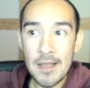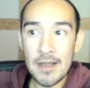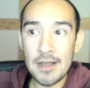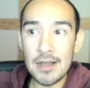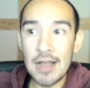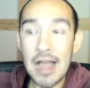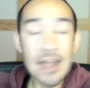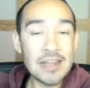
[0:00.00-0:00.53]

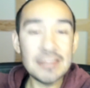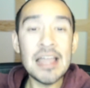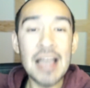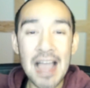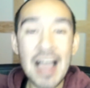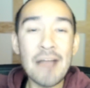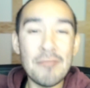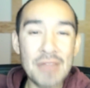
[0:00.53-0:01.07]

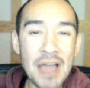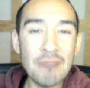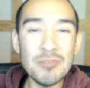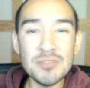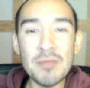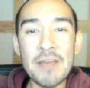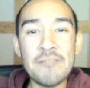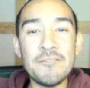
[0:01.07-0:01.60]
that
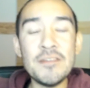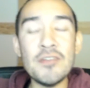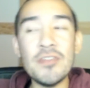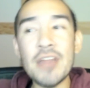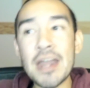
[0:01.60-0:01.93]
was my fear,